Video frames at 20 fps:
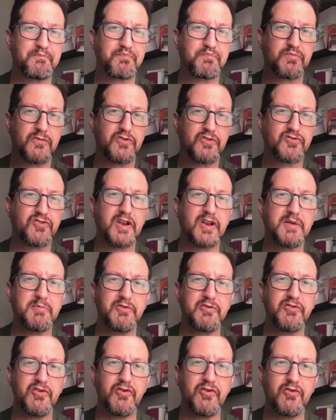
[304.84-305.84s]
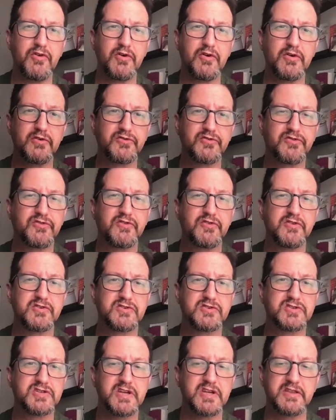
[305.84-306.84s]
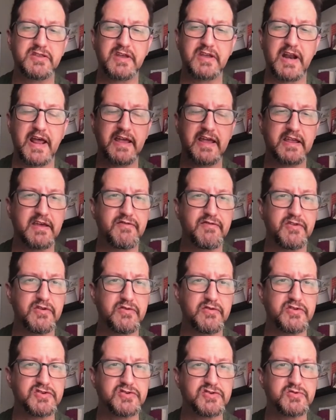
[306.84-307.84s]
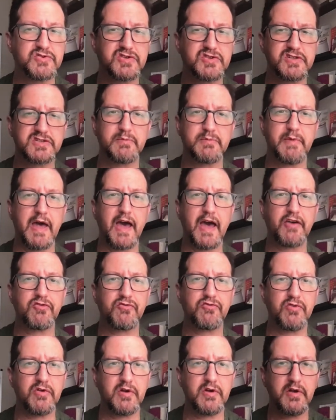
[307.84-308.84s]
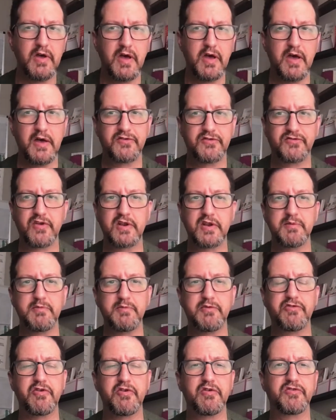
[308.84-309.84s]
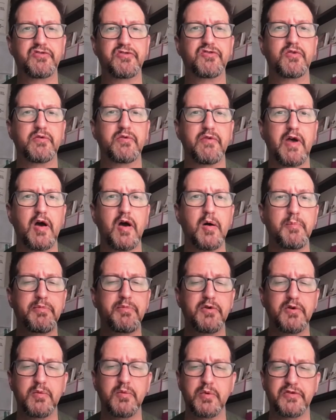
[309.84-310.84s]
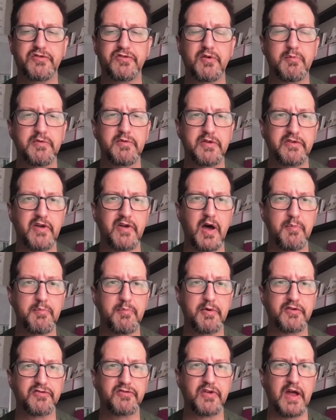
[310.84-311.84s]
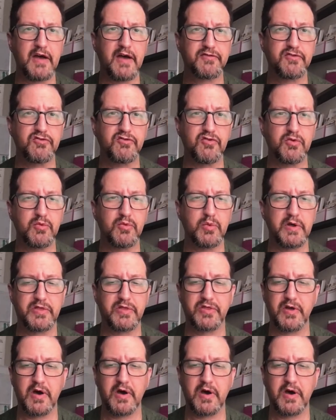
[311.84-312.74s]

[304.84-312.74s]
study materials sheet that I had given you. This was just some extra study materials to sort of help you with some of the topics that have to do with